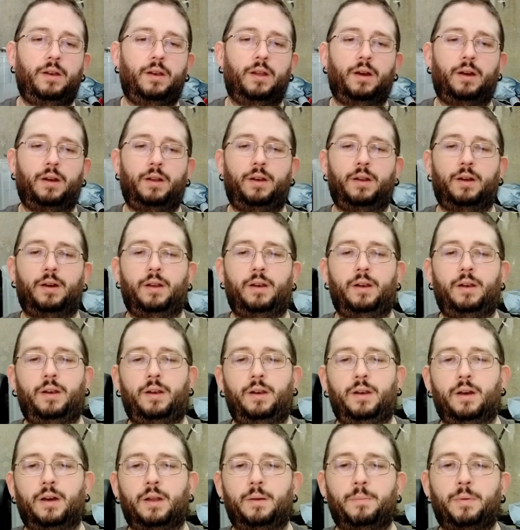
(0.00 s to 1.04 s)

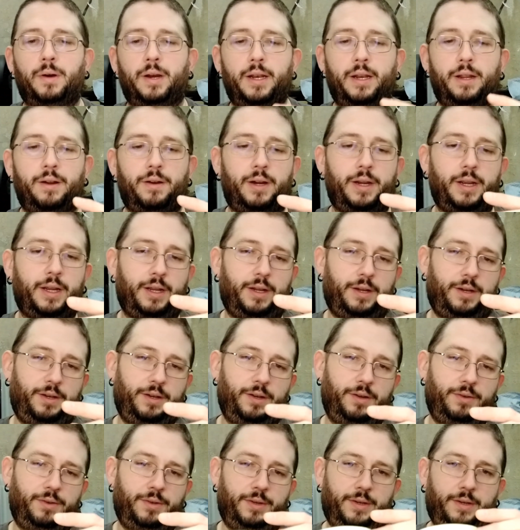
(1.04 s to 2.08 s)
non-binary
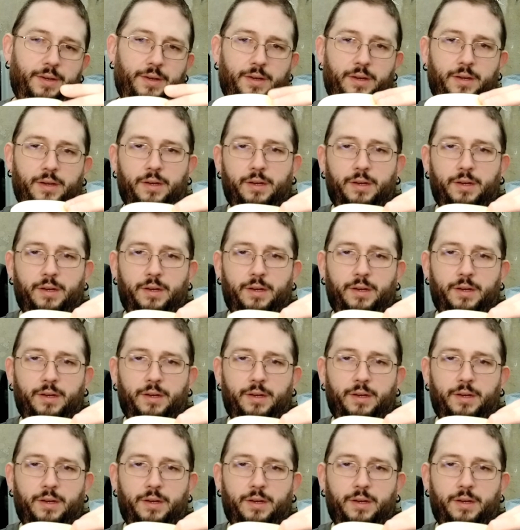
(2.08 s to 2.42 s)
dudes.